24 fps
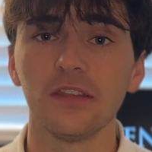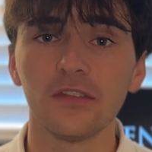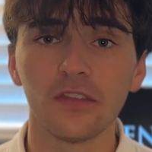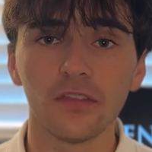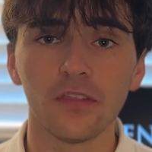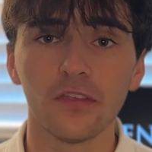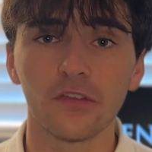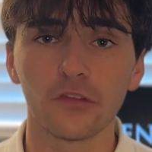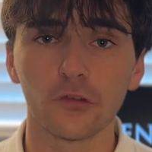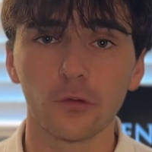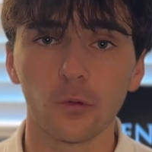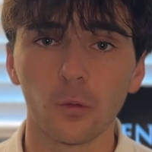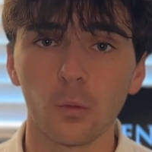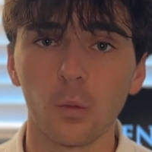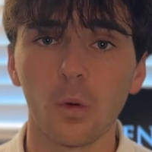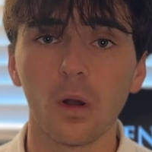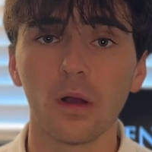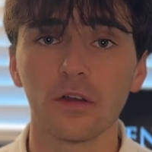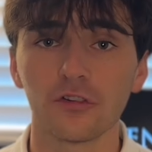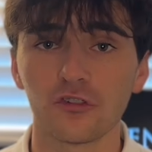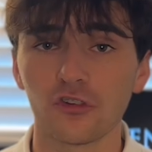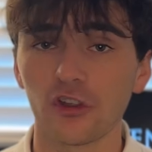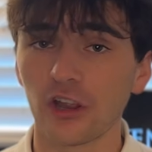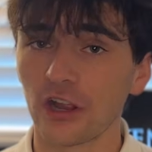into this
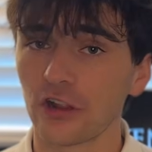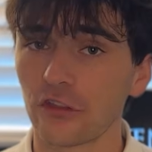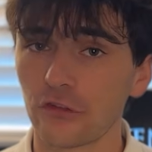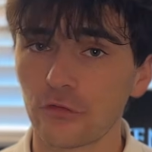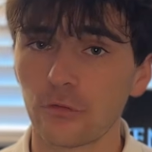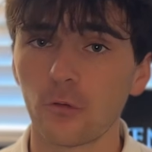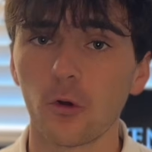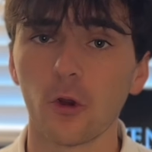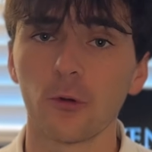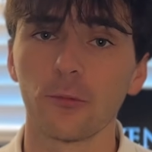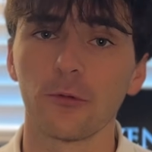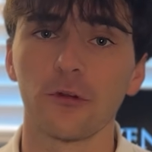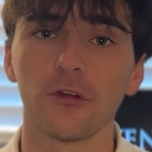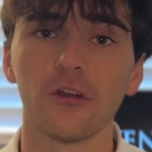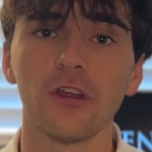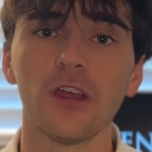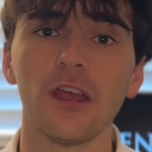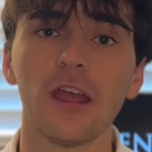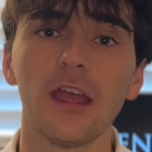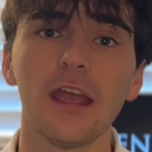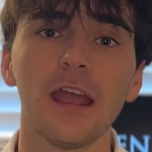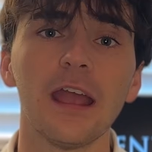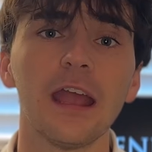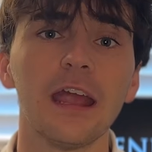transformer,
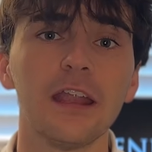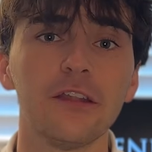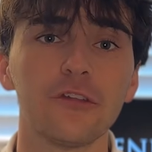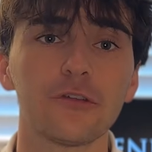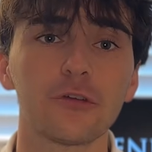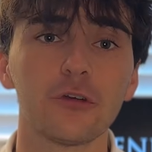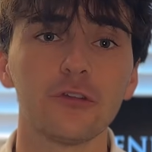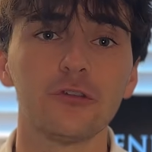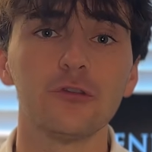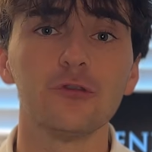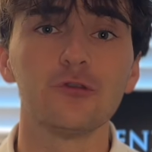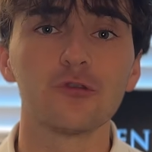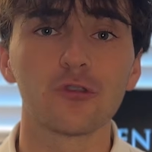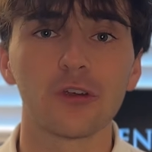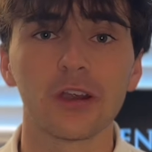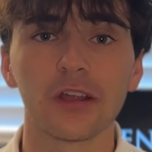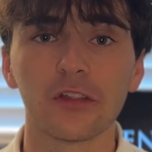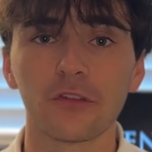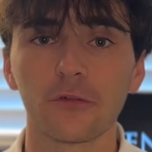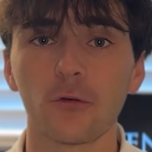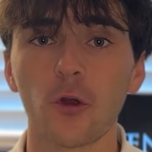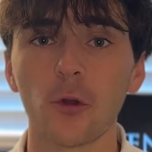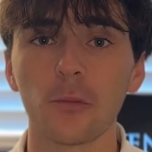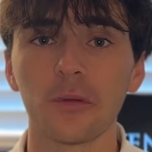and it's going to
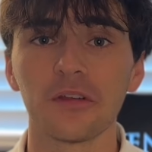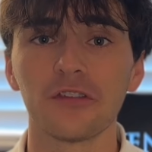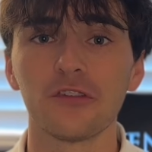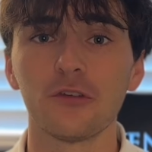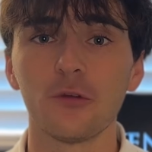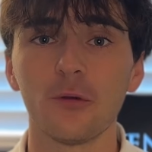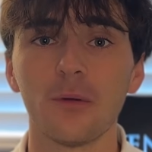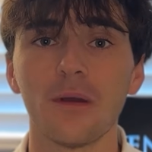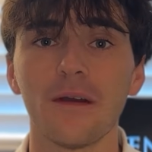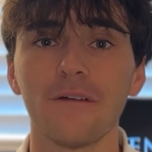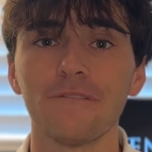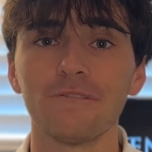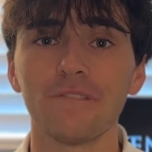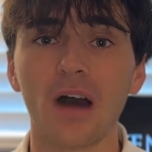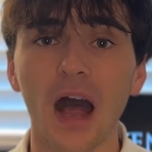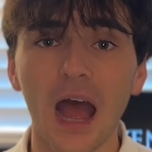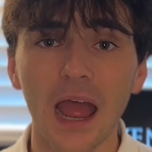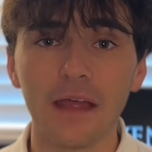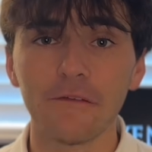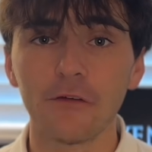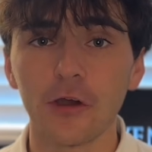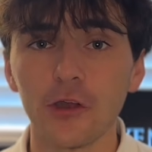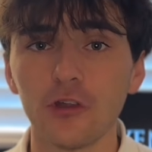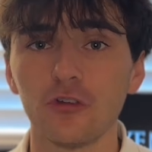transform it to
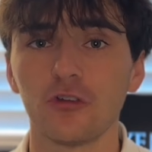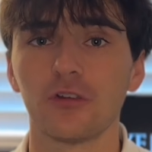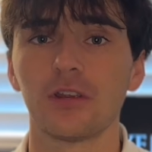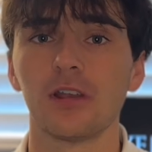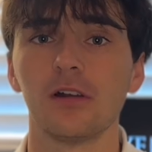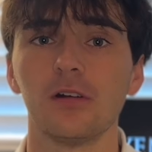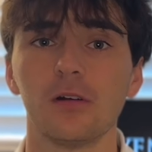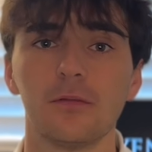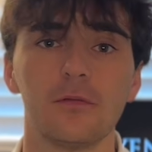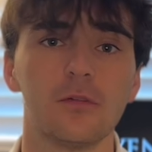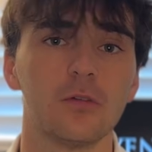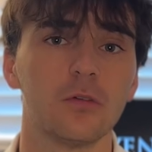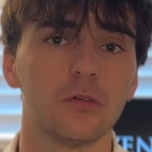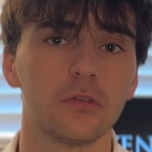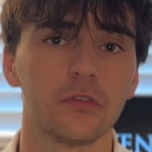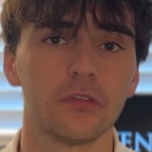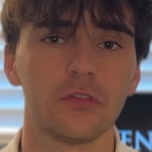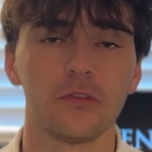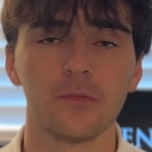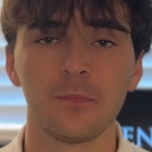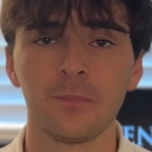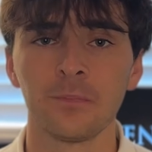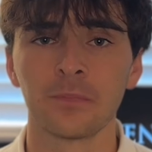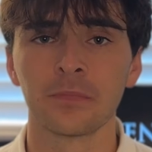500
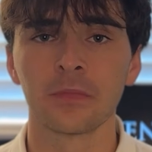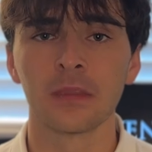kilovolts.